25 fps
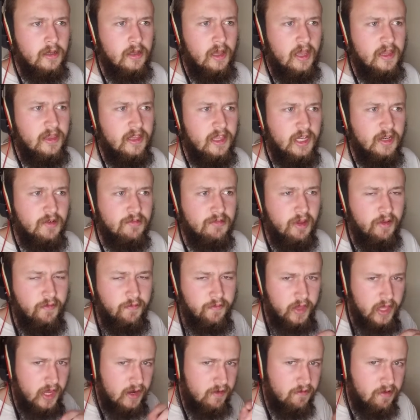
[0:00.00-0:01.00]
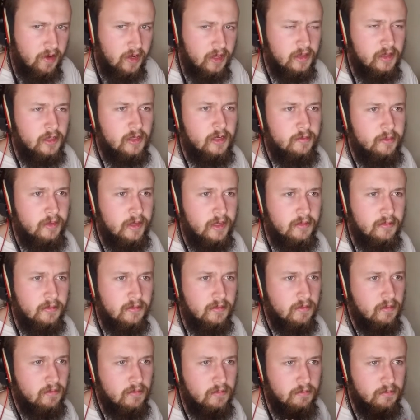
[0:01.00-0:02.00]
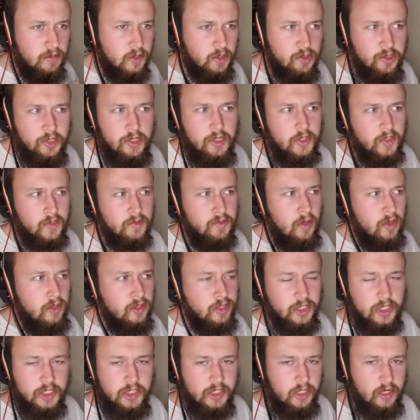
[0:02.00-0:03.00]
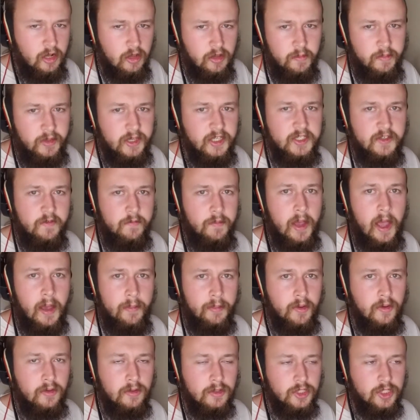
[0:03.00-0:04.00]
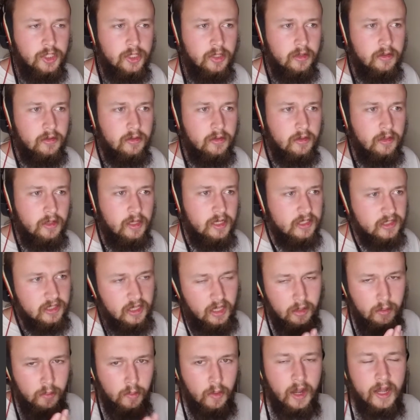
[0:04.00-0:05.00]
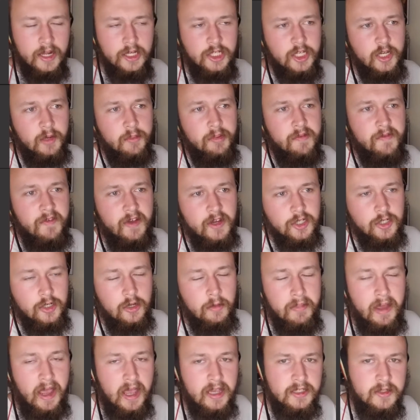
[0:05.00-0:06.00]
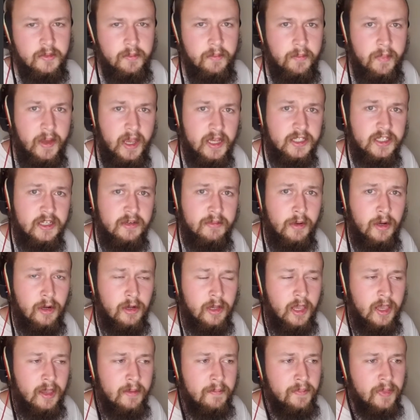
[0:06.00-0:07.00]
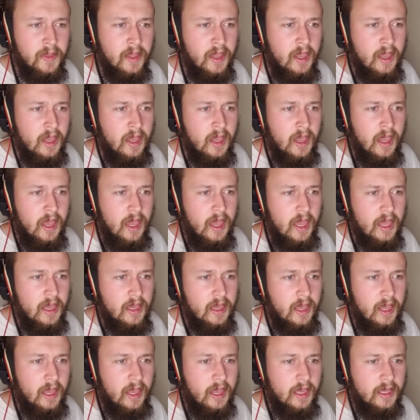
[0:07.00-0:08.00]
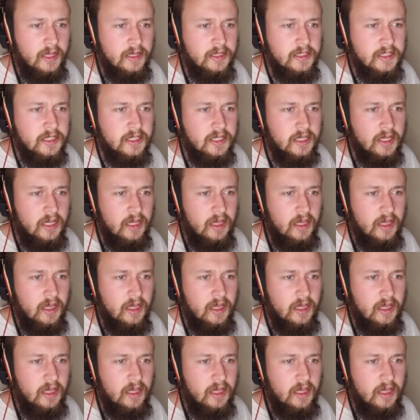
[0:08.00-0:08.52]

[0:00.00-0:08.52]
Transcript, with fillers: and then reflavoring it a little bit. Critical Role is just another piece of pop culture. It's like watching a professional bas basketball game and